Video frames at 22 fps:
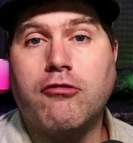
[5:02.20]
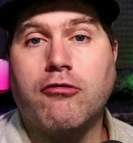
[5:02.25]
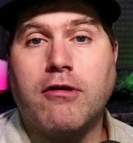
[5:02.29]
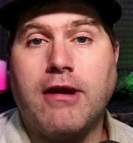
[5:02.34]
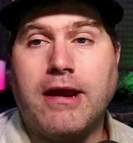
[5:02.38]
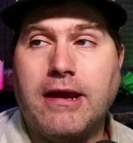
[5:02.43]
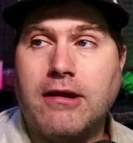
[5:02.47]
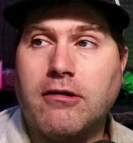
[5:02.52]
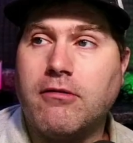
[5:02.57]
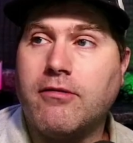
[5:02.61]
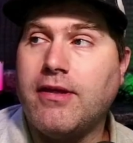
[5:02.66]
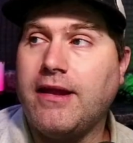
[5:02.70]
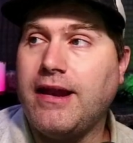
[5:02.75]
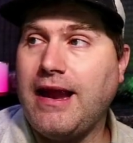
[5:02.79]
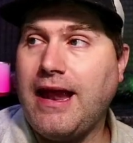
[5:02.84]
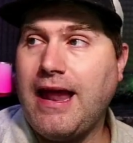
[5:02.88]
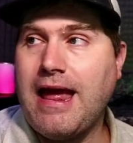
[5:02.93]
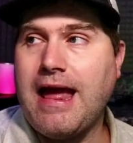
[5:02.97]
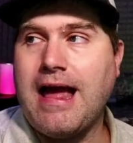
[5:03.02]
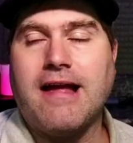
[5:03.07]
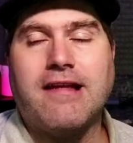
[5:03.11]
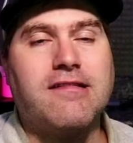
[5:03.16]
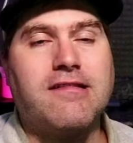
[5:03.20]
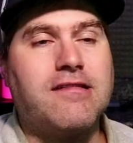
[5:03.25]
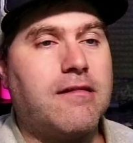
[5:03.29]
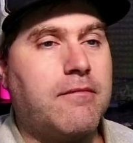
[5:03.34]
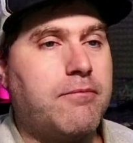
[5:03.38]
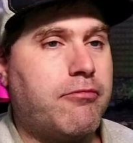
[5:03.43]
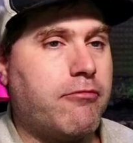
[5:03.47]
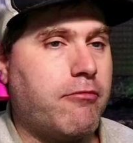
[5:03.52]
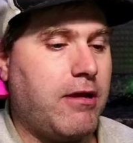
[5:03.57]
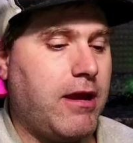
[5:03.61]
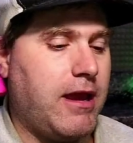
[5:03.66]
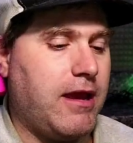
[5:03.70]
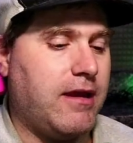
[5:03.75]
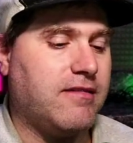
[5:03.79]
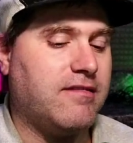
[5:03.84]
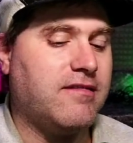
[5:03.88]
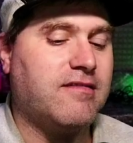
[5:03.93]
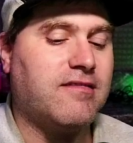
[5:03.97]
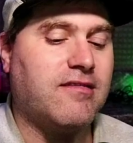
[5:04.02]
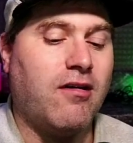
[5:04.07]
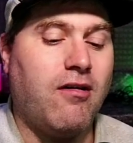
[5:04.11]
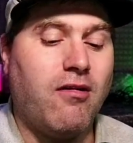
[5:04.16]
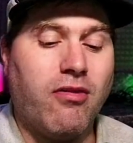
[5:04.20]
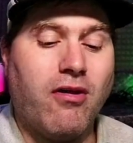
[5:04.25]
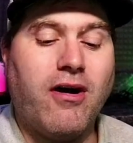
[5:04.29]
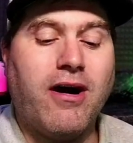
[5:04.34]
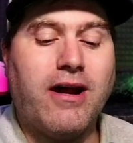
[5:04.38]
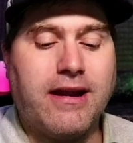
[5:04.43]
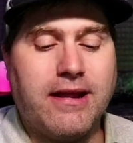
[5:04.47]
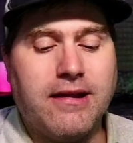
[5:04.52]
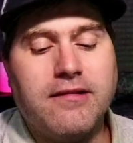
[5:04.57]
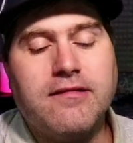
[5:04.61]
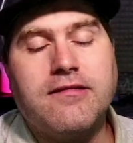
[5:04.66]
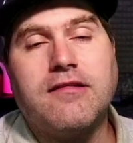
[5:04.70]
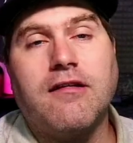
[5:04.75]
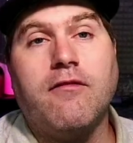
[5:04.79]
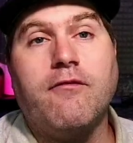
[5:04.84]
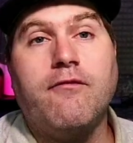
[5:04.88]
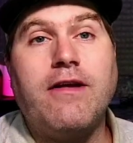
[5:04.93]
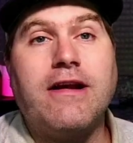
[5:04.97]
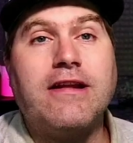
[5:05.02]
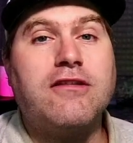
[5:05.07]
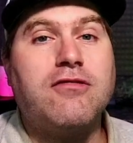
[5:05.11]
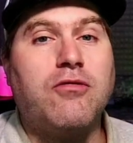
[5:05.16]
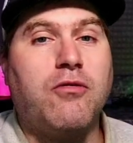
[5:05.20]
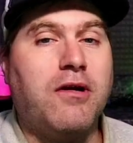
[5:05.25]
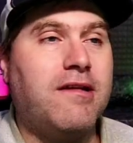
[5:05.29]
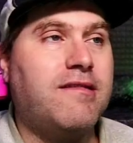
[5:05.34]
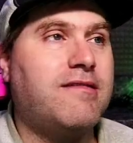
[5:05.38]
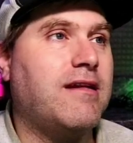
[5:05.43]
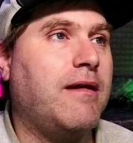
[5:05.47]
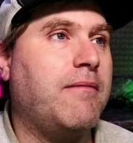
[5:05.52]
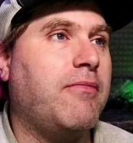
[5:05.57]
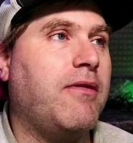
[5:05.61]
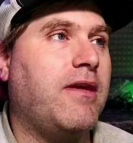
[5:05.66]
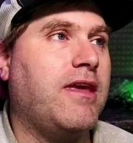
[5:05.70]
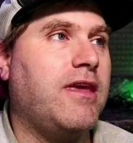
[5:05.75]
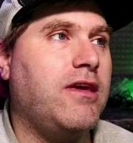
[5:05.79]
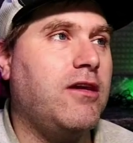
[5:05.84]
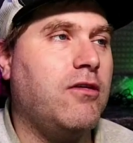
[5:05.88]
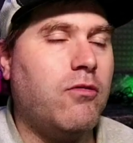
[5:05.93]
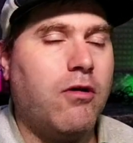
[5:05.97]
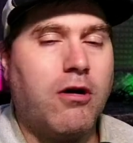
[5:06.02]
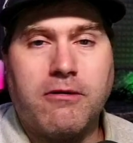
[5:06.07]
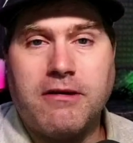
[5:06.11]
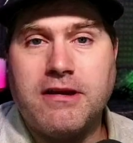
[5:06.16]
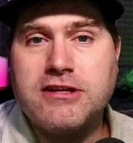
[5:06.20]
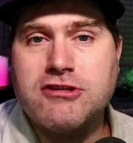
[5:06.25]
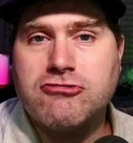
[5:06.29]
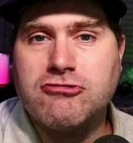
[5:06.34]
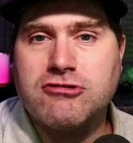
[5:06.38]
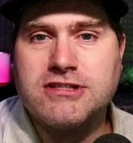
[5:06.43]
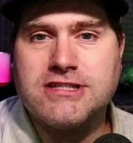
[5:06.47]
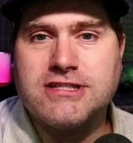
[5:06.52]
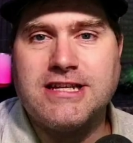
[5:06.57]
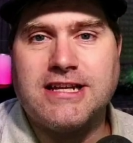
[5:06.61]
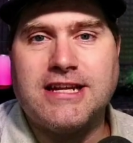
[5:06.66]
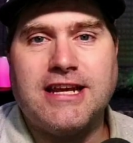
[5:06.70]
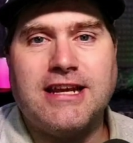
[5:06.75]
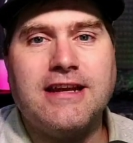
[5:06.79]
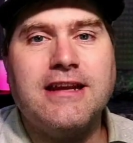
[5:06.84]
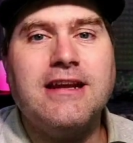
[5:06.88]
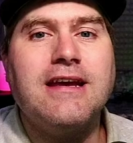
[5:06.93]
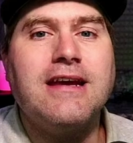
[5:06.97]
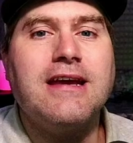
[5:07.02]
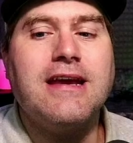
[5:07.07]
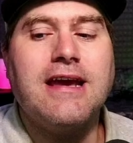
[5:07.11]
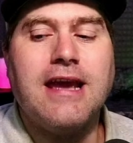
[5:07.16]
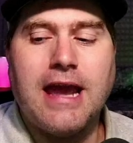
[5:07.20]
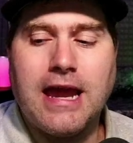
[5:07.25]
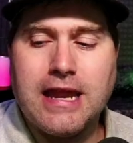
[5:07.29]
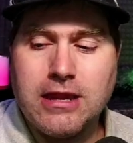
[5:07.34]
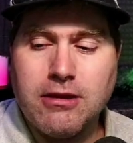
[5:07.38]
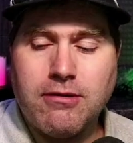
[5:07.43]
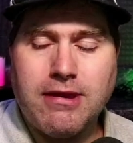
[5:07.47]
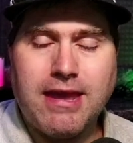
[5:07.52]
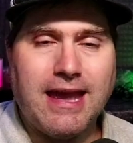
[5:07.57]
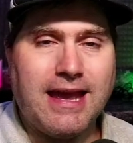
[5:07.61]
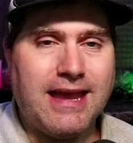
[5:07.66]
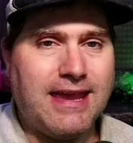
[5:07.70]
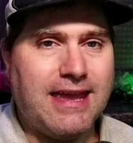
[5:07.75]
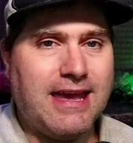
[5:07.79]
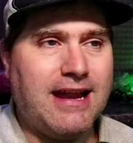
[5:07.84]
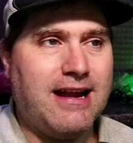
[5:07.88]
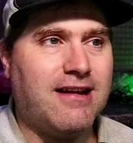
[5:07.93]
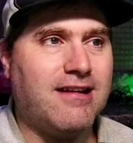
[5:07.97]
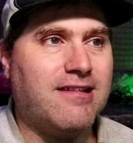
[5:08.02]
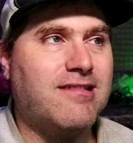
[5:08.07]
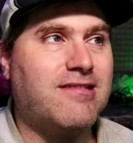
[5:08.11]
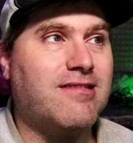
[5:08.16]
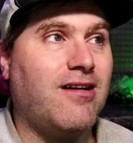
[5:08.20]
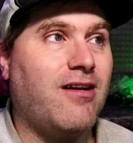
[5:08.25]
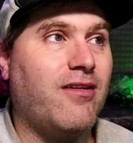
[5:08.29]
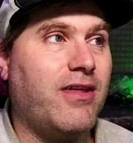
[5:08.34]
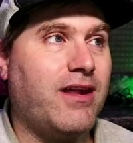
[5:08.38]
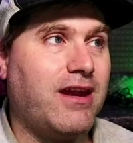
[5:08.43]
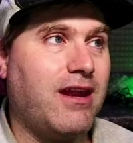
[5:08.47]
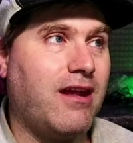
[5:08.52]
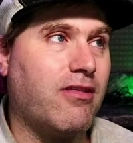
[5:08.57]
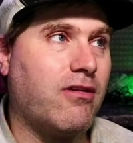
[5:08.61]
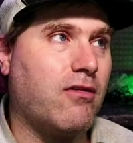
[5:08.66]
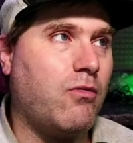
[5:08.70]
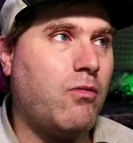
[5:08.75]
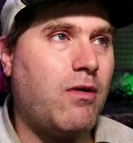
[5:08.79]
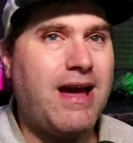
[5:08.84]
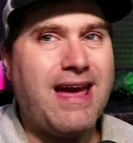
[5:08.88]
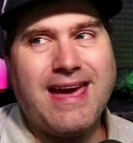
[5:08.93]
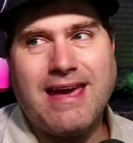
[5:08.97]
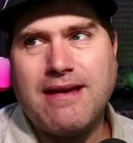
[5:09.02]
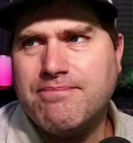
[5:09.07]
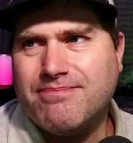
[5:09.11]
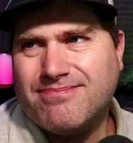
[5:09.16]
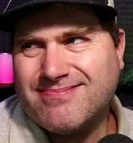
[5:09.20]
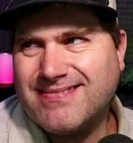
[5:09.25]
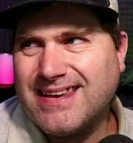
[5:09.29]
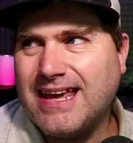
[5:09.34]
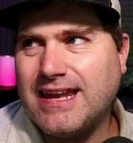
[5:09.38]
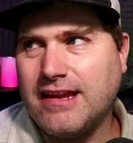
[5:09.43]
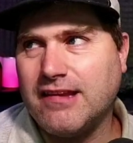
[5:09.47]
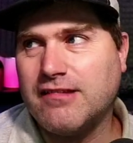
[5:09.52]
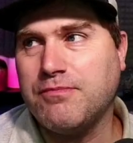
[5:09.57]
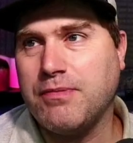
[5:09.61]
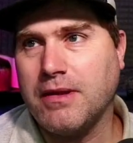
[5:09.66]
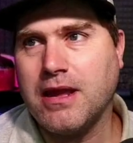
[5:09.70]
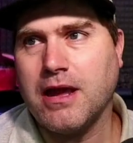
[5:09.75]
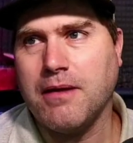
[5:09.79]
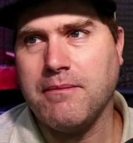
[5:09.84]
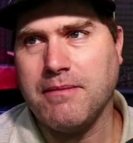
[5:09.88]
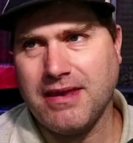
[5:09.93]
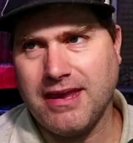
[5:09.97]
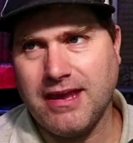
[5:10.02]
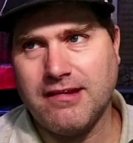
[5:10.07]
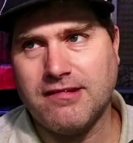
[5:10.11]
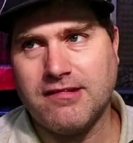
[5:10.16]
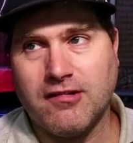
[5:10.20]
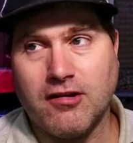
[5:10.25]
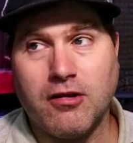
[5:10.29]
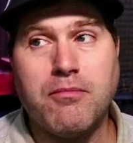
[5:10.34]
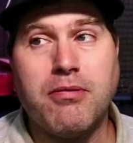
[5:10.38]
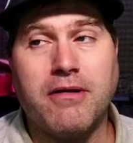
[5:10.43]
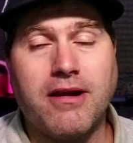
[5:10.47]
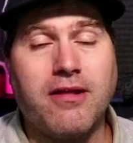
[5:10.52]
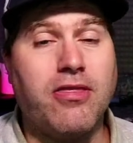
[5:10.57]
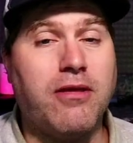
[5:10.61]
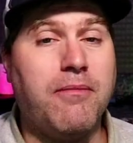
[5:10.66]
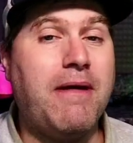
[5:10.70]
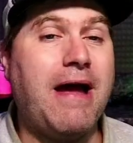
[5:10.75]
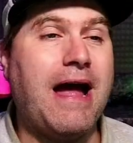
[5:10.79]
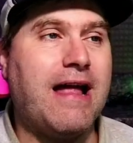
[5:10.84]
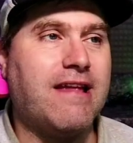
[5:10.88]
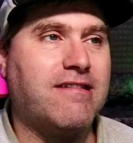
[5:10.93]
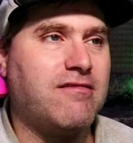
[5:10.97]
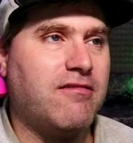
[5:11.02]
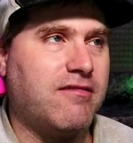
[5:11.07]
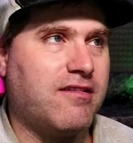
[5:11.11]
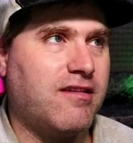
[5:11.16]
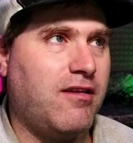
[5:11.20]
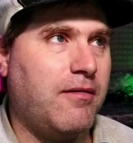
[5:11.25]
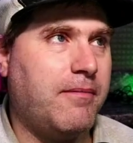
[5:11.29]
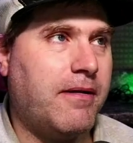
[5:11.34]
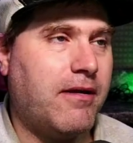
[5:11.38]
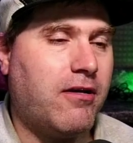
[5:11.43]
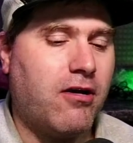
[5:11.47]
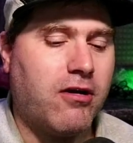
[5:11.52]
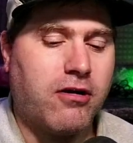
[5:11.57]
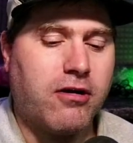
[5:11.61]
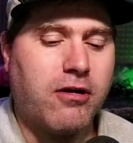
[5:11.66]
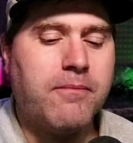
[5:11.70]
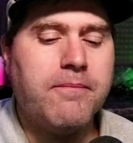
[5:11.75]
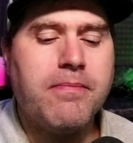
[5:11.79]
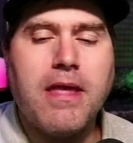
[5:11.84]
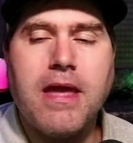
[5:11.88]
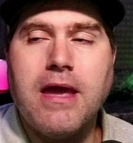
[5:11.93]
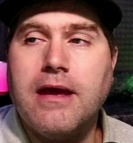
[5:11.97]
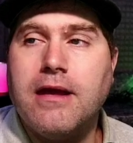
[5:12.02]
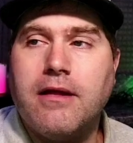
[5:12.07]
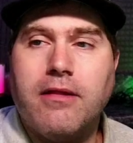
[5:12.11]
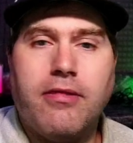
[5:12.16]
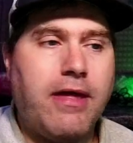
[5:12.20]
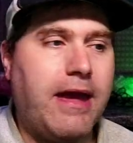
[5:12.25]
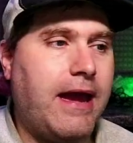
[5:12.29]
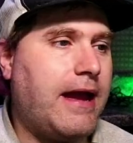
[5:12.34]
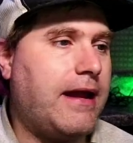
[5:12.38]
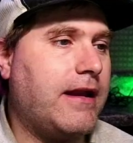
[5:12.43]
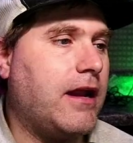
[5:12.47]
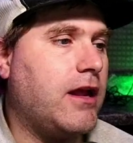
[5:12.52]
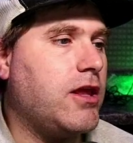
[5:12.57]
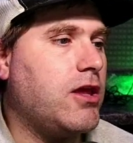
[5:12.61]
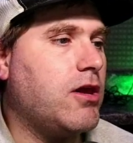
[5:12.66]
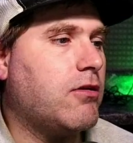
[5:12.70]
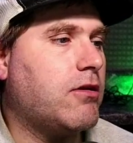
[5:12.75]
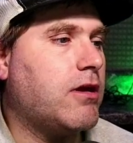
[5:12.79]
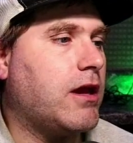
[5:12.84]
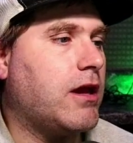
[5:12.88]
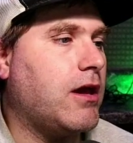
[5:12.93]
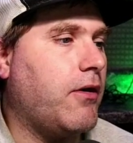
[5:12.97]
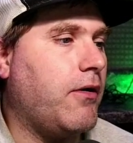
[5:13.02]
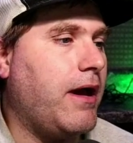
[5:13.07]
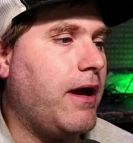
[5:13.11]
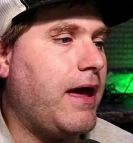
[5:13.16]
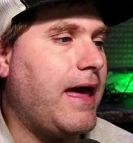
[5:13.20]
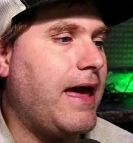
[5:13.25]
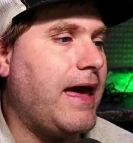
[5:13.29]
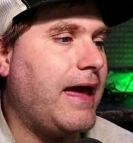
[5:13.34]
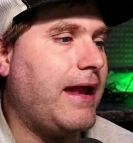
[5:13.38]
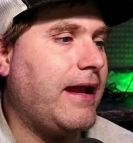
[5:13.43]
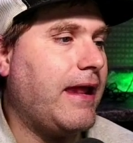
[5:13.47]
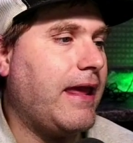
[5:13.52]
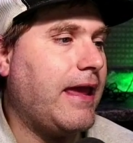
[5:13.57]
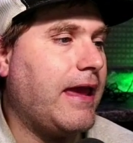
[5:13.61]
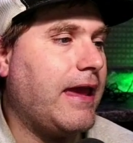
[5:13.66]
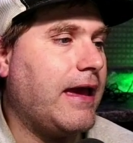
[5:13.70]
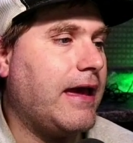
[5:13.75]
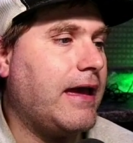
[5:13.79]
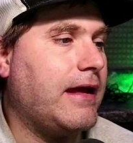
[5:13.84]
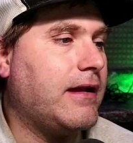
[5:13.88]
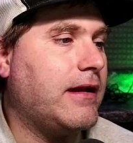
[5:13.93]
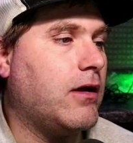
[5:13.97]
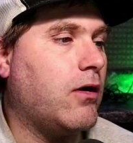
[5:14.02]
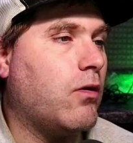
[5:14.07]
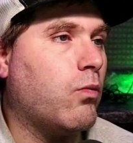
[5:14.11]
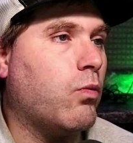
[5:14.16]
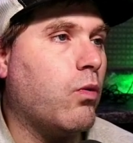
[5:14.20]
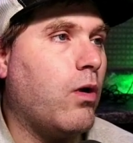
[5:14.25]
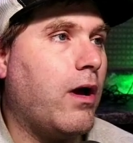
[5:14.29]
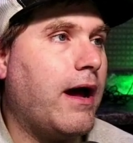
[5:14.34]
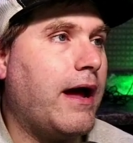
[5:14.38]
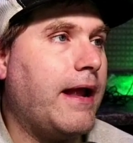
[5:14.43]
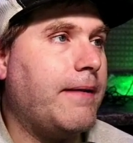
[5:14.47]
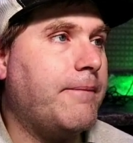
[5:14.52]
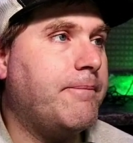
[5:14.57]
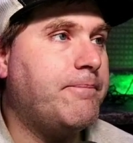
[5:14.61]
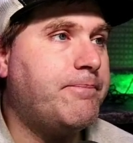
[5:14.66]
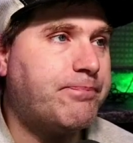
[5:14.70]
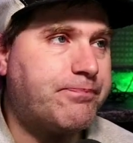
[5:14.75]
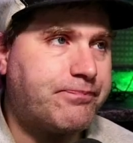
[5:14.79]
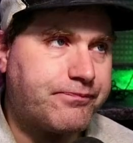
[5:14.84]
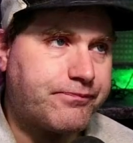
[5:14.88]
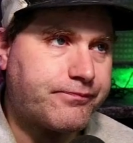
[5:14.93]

creator that it has pre installed on it. So, Ventoy is something you are interested in and you can't get it installed any other way. It is becoming easier, but in the past it was a little bit harder. Then you could go ahead and run